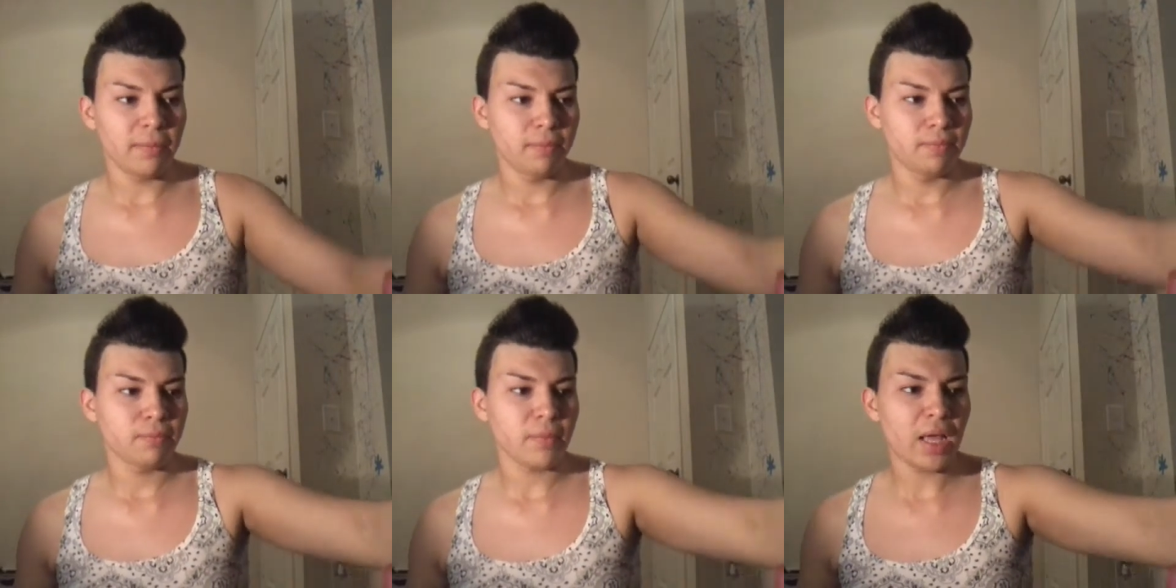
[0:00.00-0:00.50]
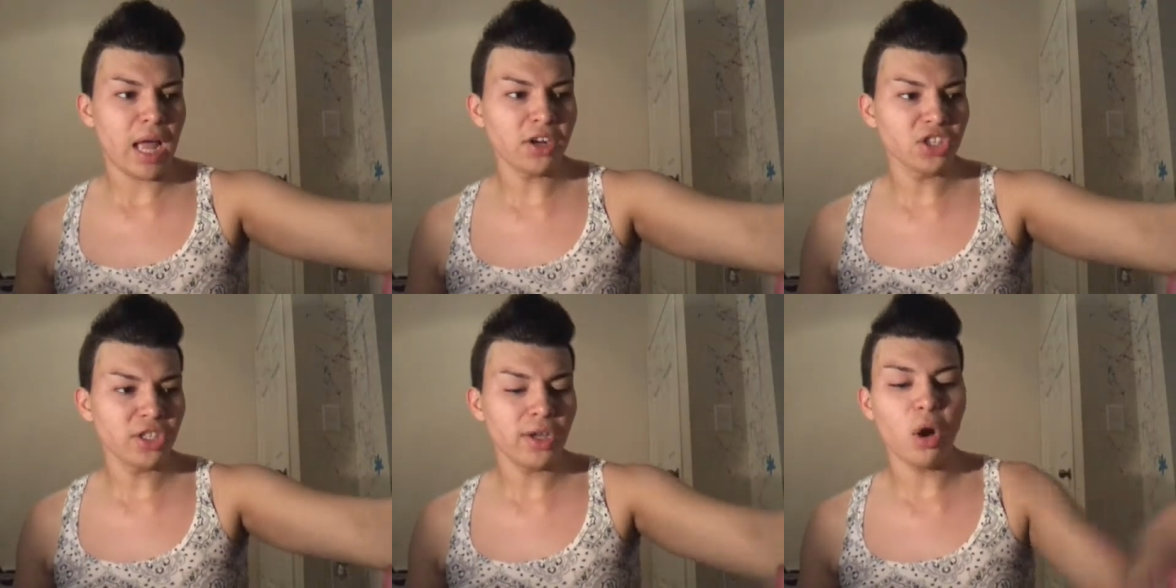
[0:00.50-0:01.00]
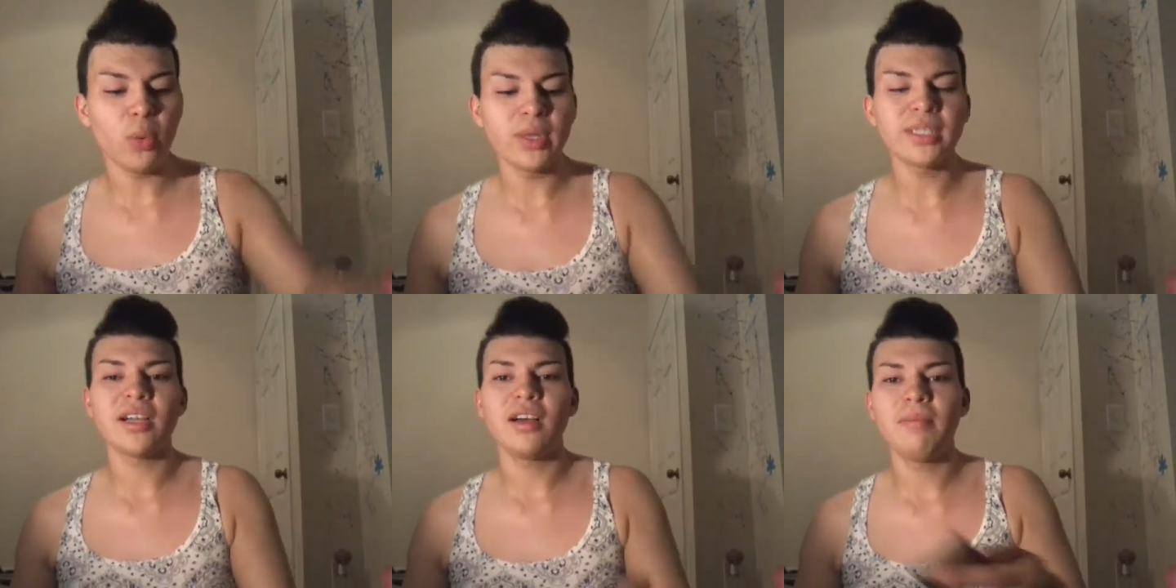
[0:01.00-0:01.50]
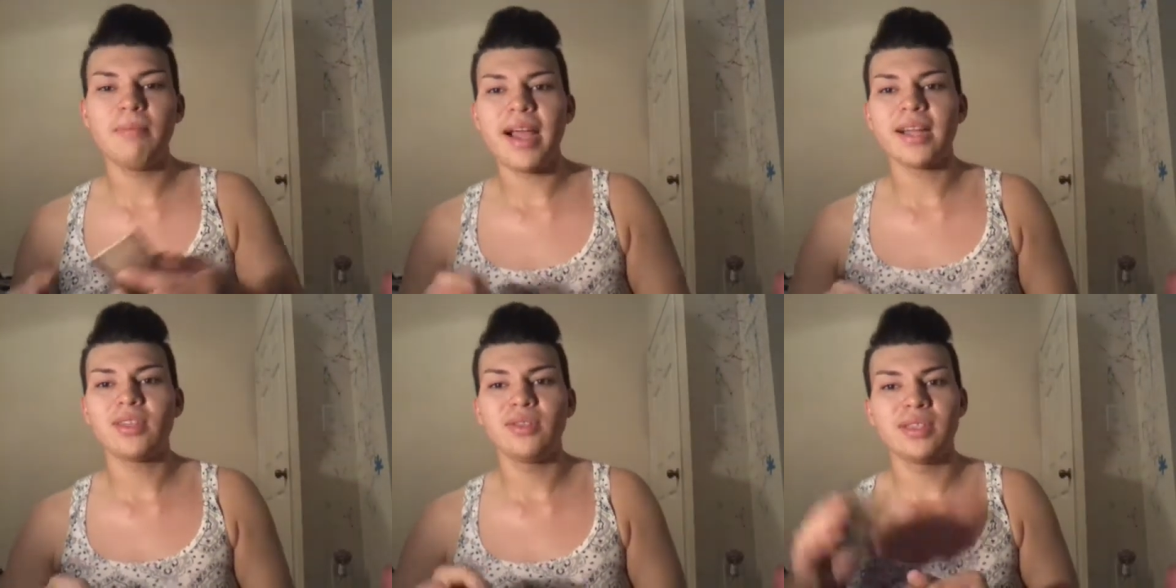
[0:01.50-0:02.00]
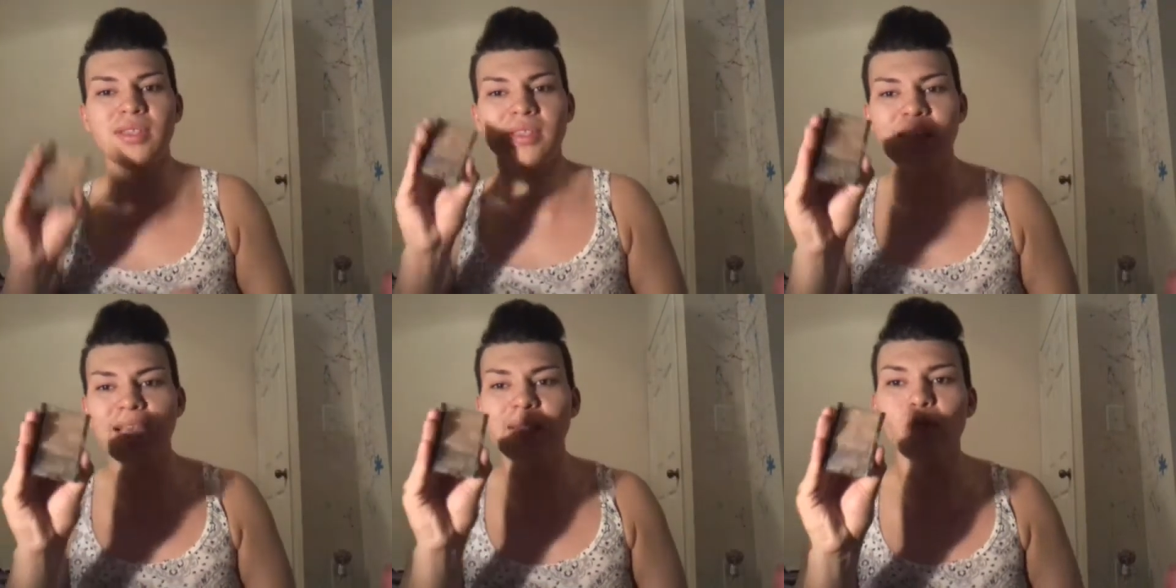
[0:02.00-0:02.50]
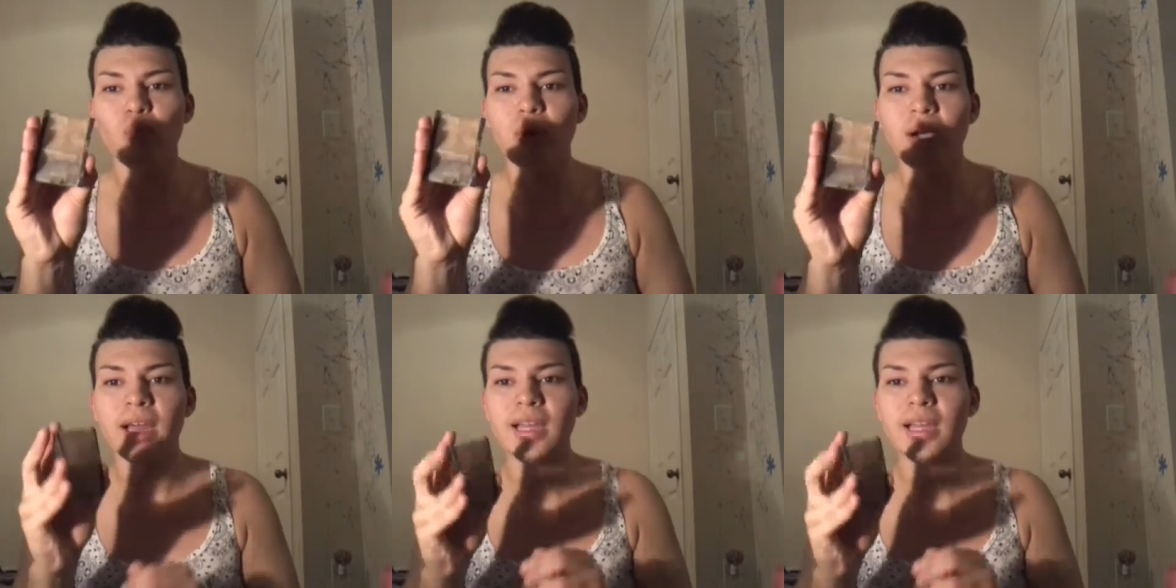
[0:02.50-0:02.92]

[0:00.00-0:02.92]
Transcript: actually always gone back to the same one.